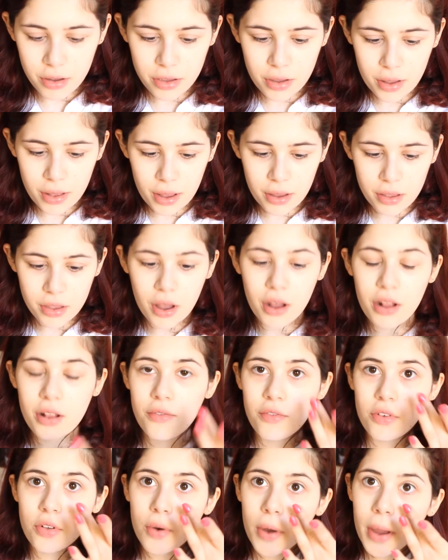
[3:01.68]
so that's kind
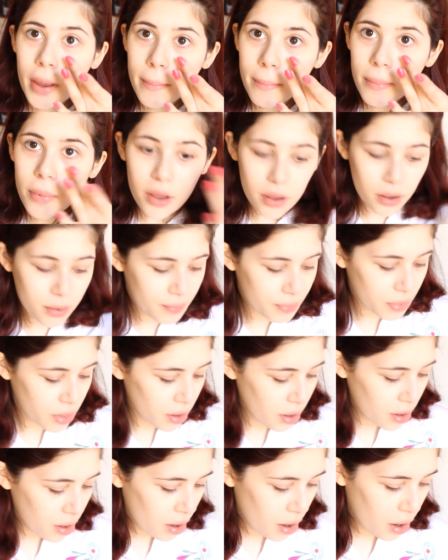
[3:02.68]
of annoying, but
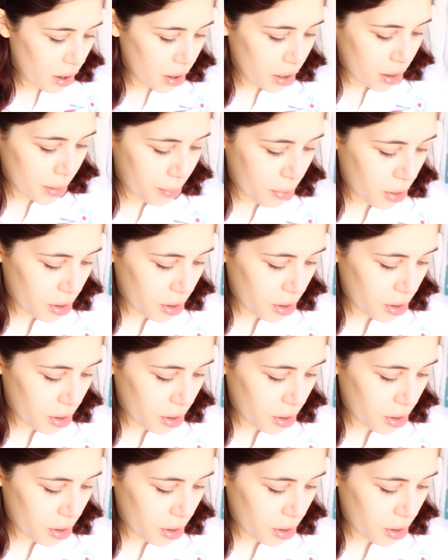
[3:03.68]
I'm going to